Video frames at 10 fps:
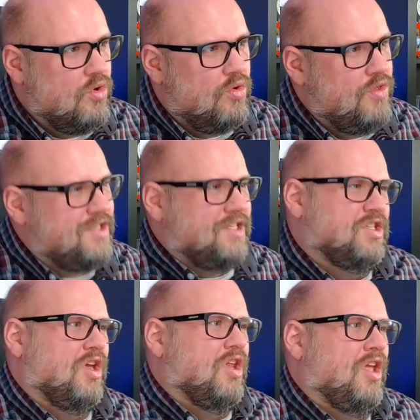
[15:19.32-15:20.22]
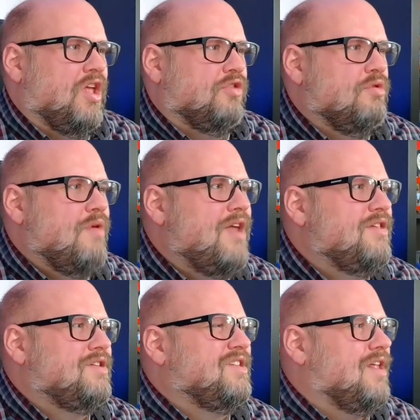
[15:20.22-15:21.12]
this isn't going to get through, right?
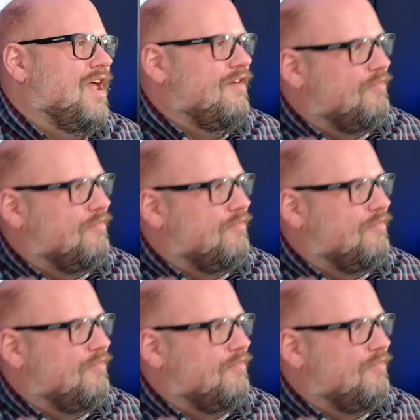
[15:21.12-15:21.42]
This is going to have